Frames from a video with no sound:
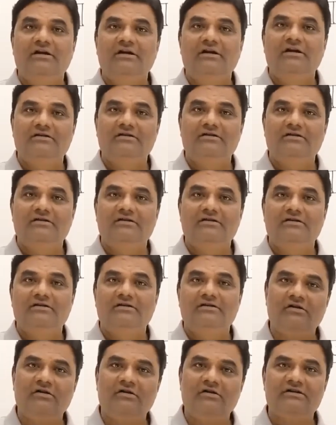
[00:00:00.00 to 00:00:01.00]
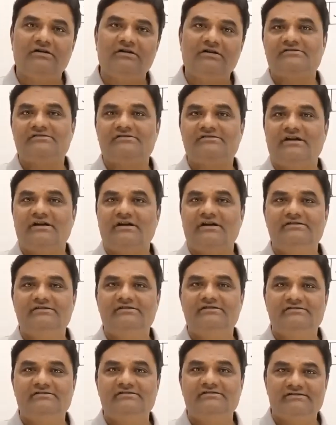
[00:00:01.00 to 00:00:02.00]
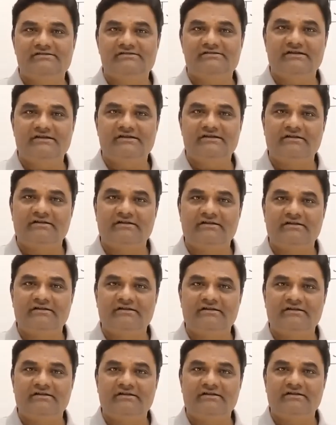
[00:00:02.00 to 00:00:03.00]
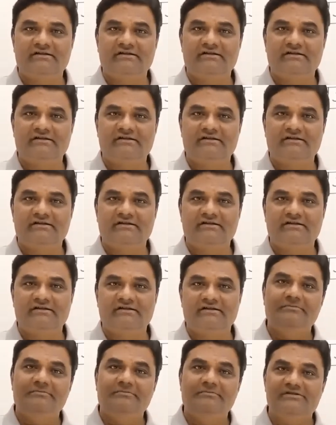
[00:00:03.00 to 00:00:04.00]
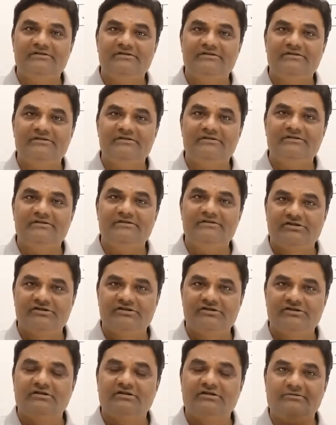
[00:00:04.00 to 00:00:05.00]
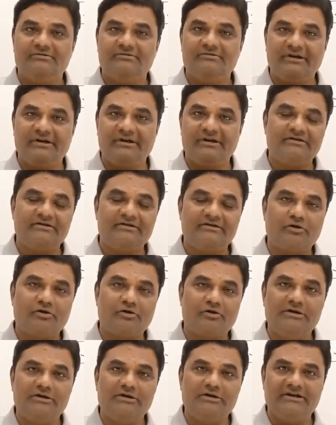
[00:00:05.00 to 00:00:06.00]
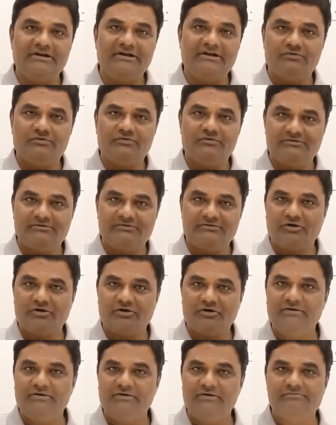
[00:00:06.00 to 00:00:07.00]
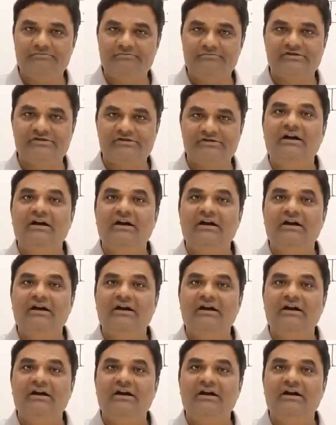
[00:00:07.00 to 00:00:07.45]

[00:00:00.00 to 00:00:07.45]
The divide and conquer strategy says that if a problem is large, then break the problem into subproblems,